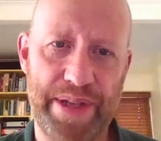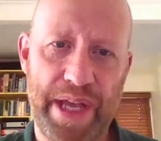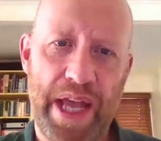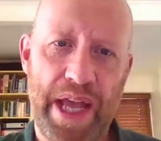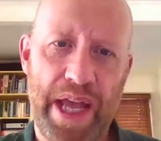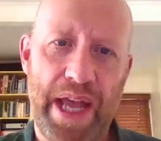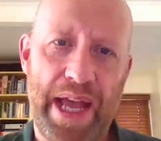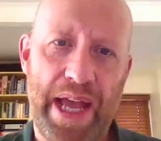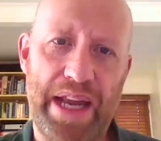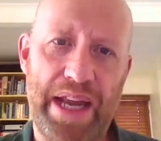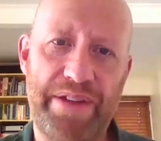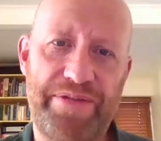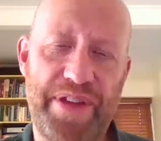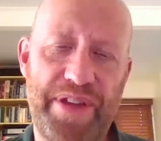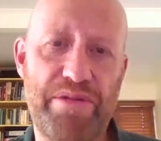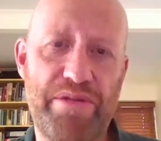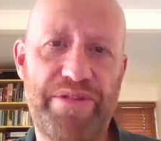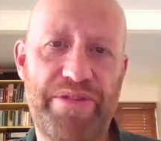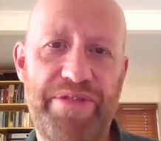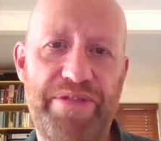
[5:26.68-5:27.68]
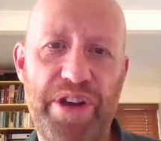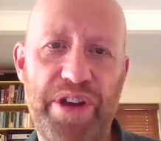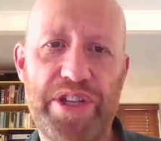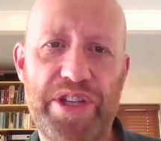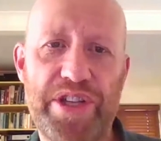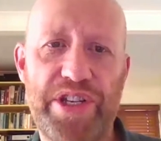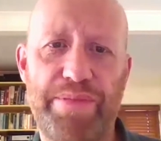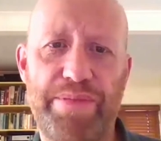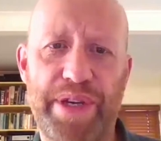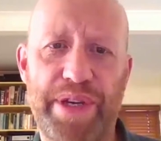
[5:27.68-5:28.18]
And if they're referred to you
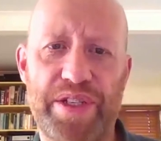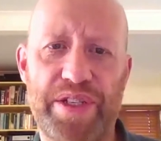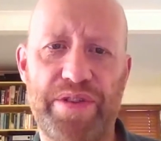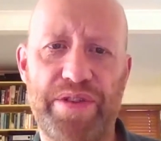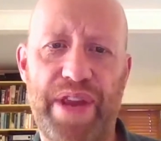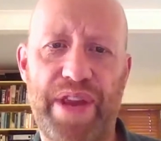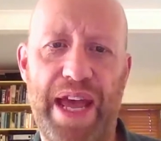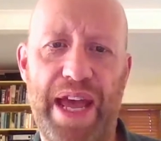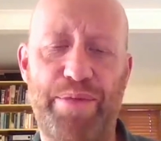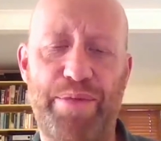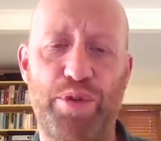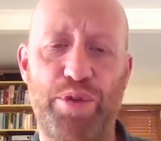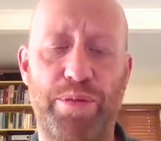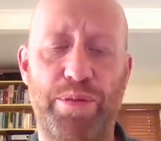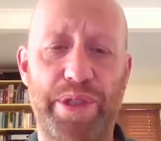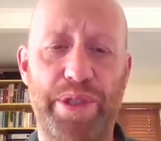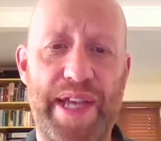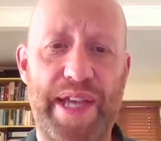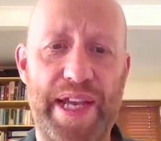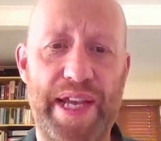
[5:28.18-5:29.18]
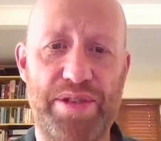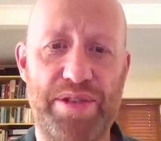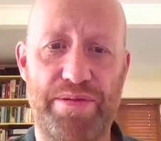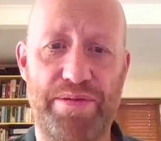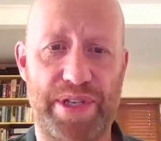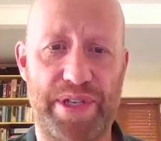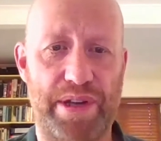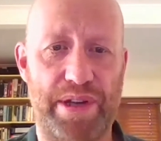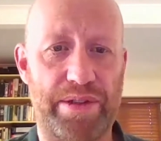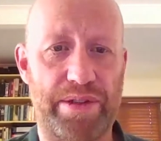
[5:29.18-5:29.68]
because of abnormal test
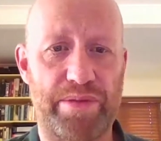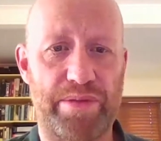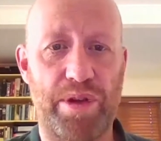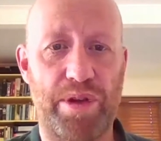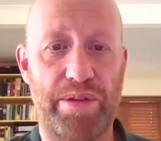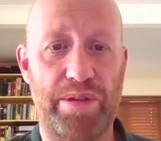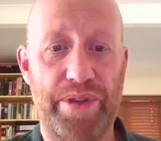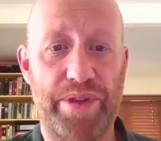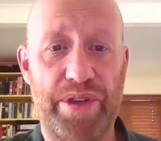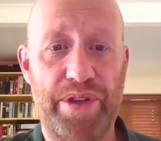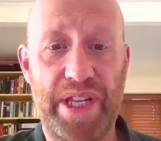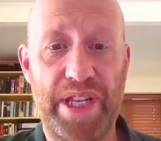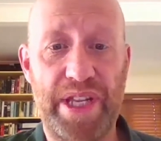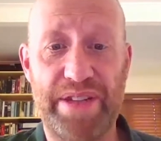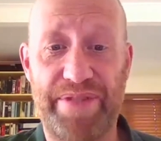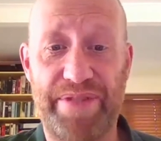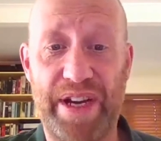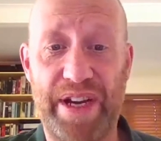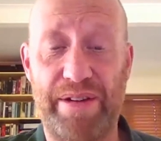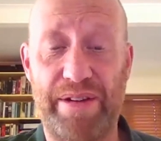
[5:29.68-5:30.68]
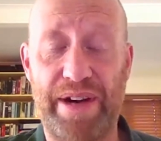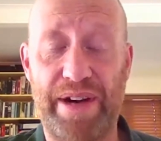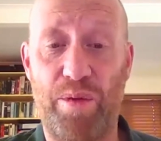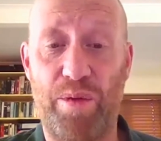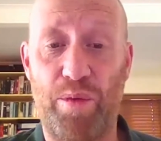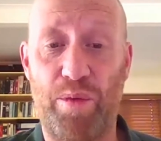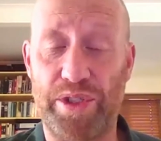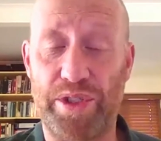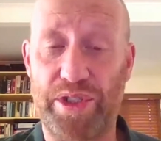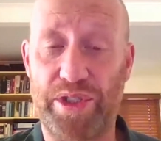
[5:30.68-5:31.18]
results, well, you need to figure out
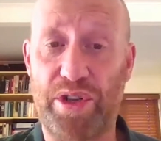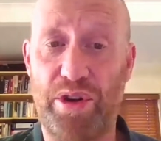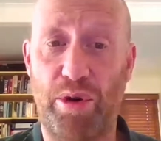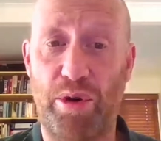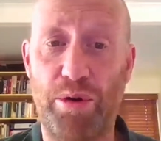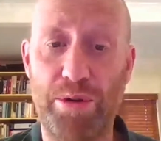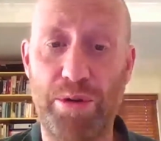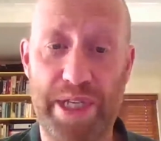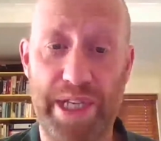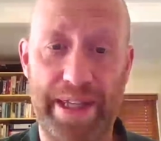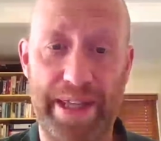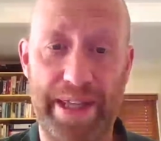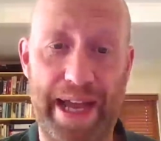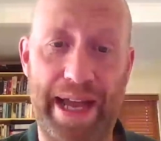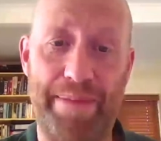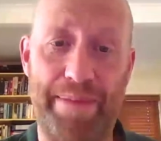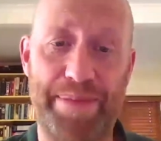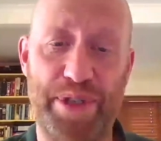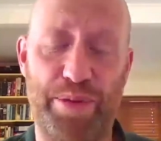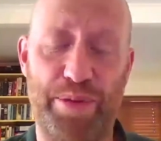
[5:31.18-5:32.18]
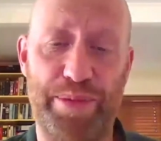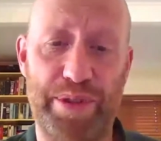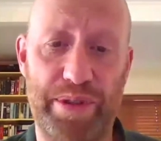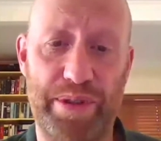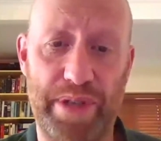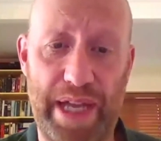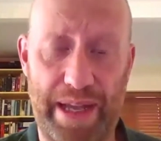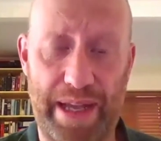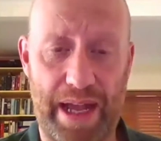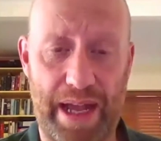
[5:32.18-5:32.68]
what's causing that
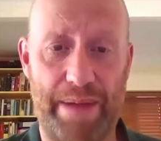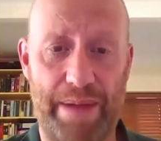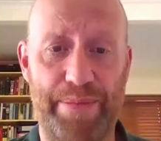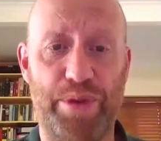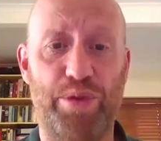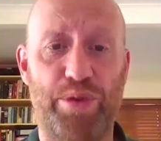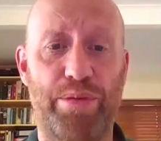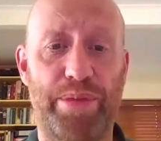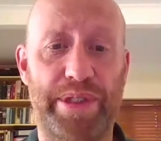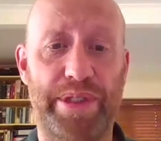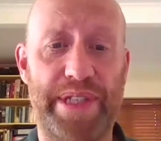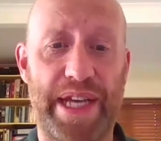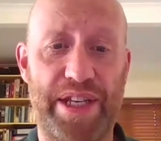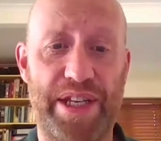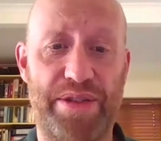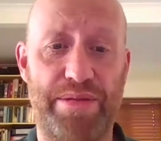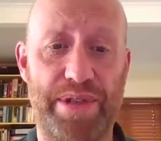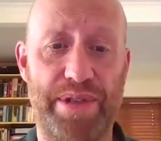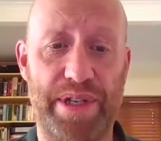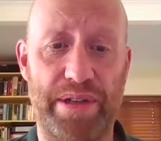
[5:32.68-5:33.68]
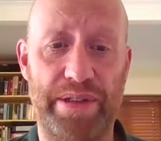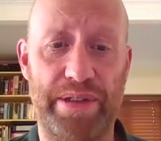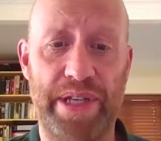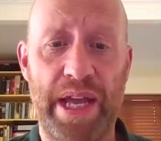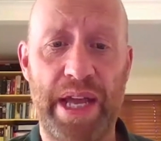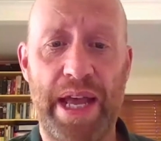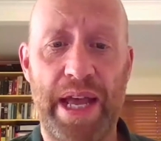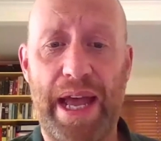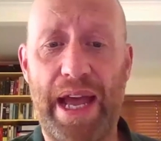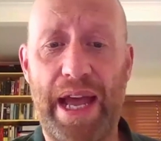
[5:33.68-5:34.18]
abnormal test result.
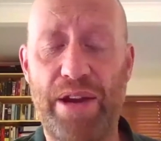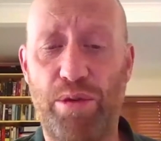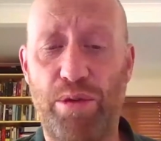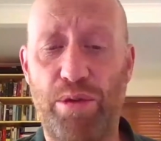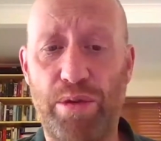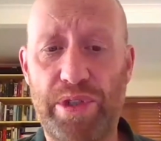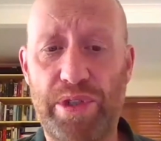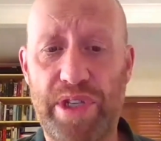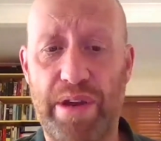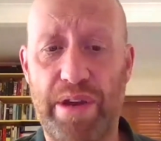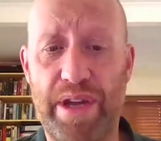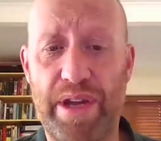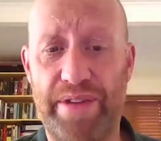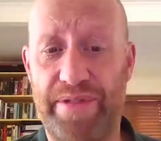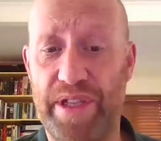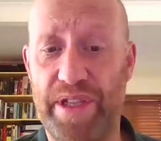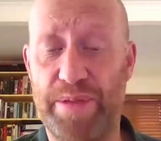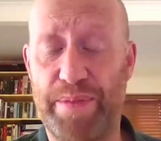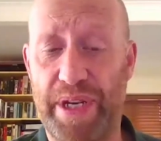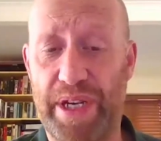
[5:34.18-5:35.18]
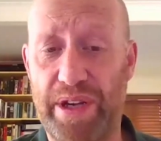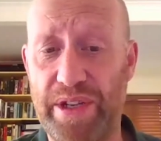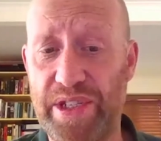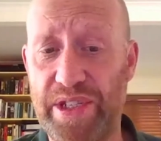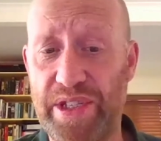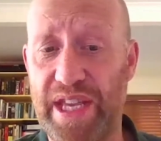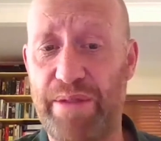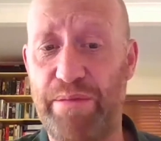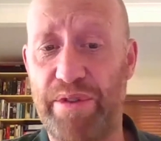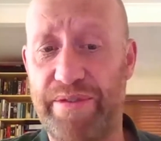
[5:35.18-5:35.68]
And also, if it's because they
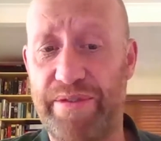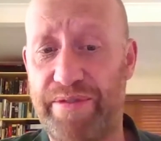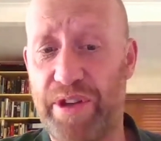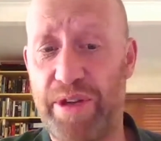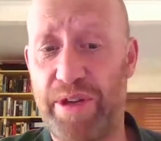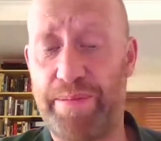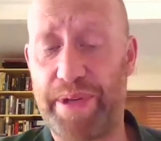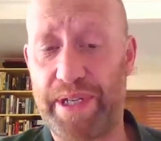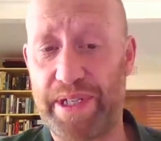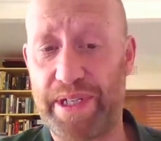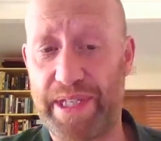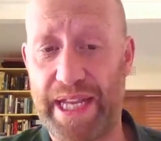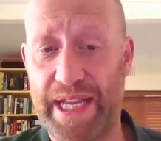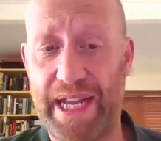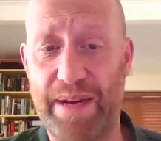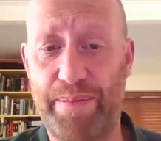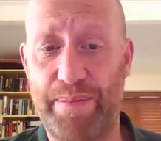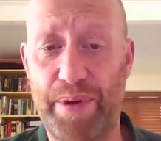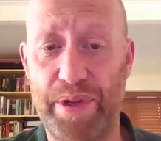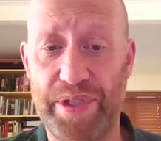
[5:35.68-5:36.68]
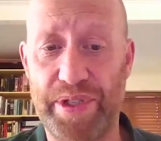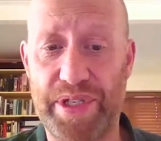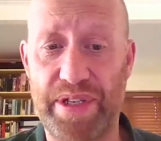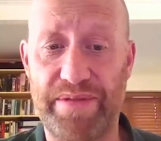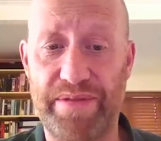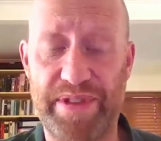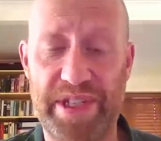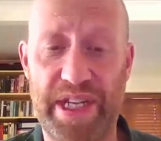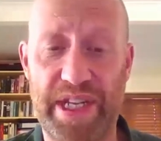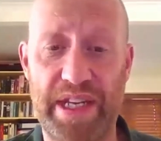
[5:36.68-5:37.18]
were referred because they had a positive
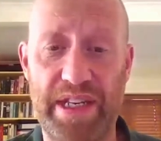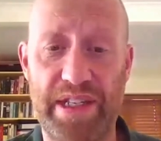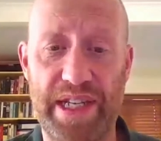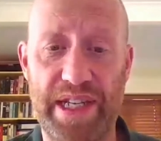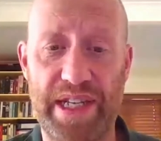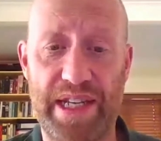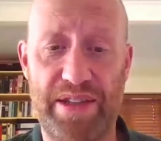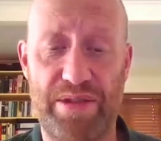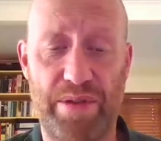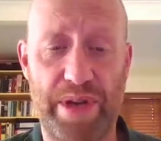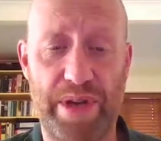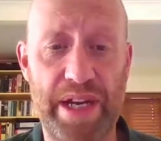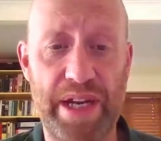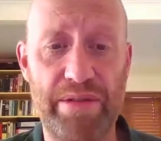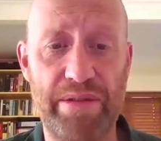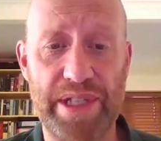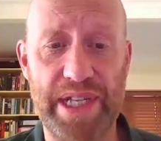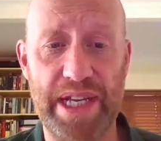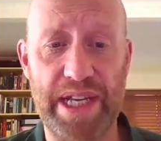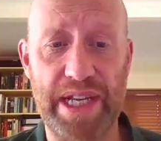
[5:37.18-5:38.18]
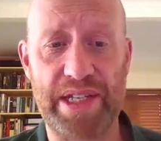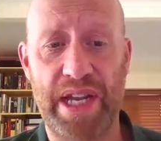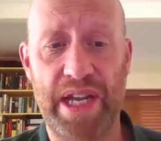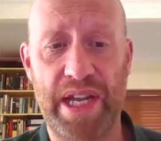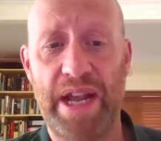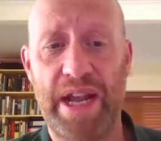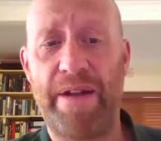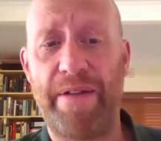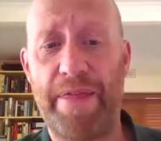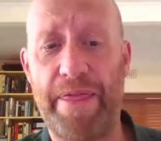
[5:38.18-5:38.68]
skin test or IGRA test,
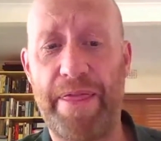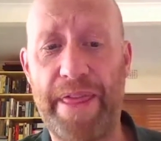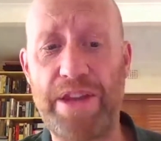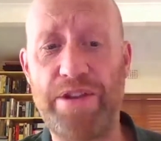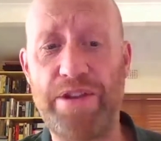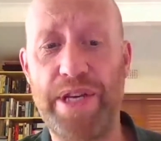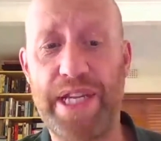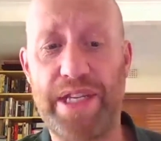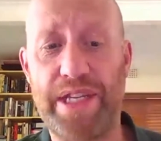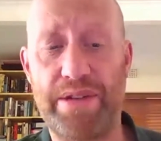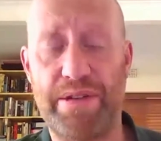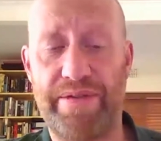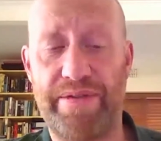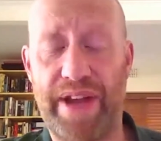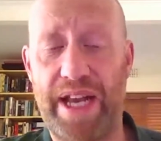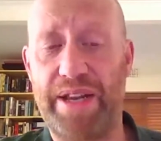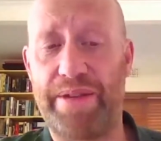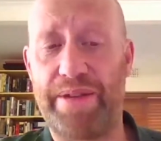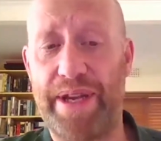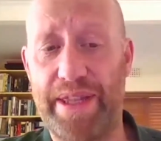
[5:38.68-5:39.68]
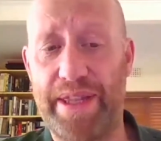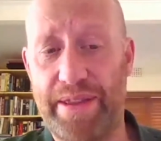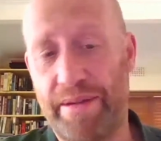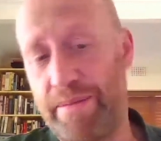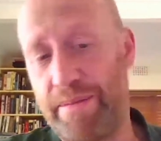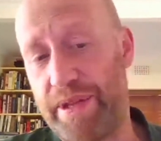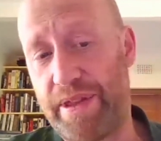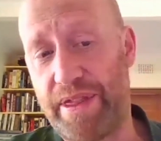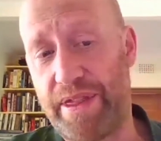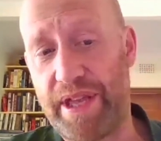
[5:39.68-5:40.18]
then you need to evaluate them and
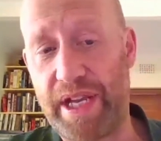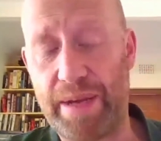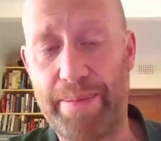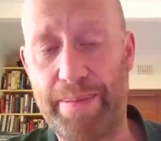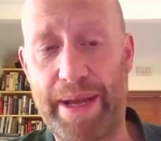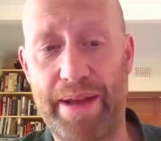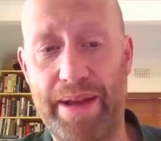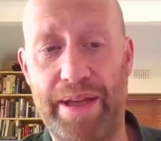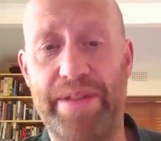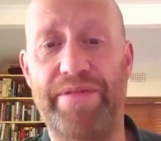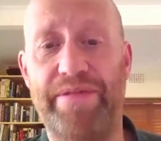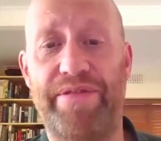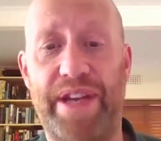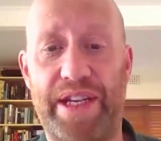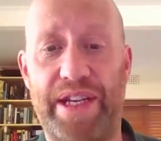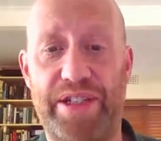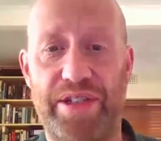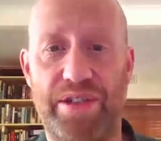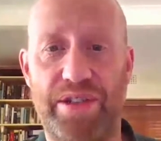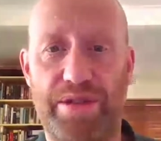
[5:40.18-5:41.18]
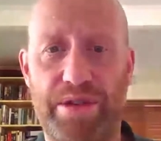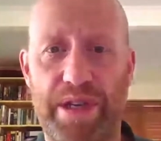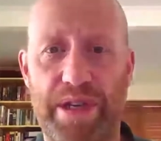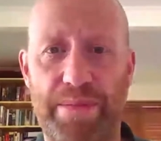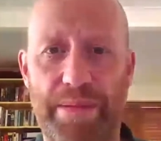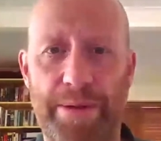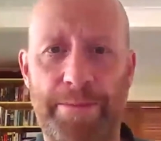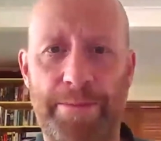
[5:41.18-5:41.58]
think about infection treatment.